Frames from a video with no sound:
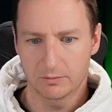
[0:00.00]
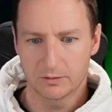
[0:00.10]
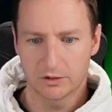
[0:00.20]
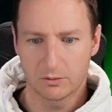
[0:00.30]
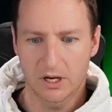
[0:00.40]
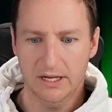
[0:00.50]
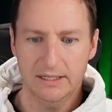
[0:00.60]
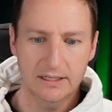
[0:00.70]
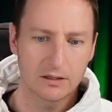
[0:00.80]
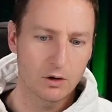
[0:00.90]
So I
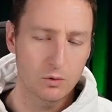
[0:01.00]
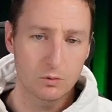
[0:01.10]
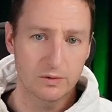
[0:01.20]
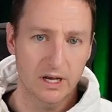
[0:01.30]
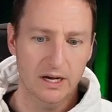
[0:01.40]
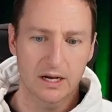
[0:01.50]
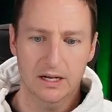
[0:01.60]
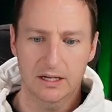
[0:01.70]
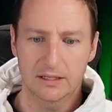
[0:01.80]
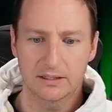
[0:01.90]
know that
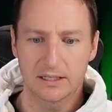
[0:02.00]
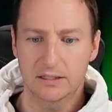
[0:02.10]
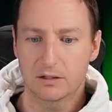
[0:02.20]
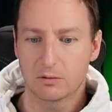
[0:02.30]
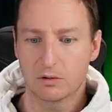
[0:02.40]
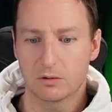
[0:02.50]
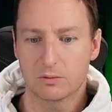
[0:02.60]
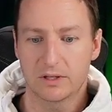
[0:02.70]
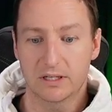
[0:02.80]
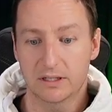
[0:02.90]
I need to go
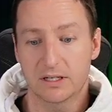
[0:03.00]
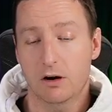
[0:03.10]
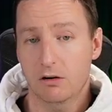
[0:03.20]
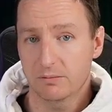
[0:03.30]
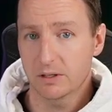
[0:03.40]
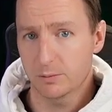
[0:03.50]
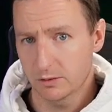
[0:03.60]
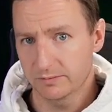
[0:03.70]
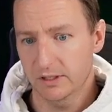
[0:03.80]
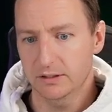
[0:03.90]
within the hardware
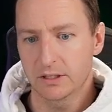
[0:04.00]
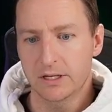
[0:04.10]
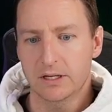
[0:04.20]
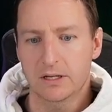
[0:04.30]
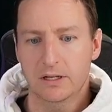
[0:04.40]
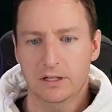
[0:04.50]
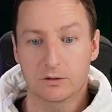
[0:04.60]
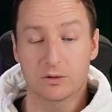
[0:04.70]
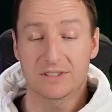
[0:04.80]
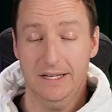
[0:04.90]
profile
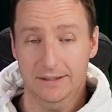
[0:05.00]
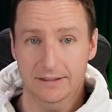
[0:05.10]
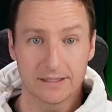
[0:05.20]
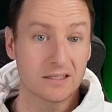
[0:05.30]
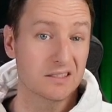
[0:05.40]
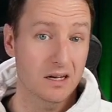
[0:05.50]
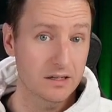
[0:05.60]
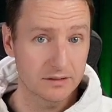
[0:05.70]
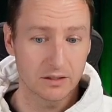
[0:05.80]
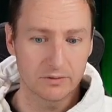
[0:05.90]
to set the
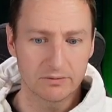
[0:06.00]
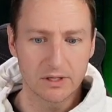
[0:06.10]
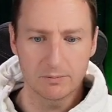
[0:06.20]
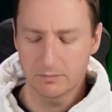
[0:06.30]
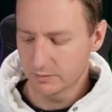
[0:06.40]
size of the VM.